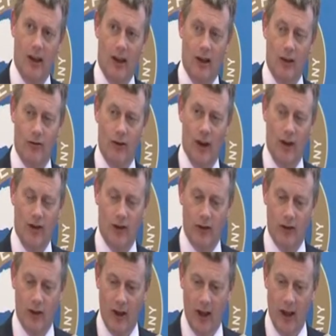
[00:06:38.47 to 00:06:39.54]
in relation
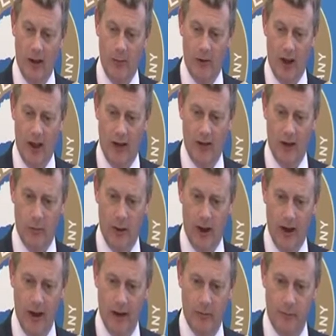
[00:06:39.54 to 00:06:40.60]
to the claims they're having to
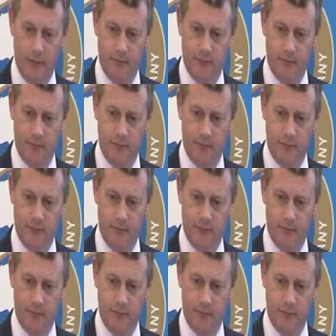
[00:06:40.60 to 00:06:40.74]
pay out.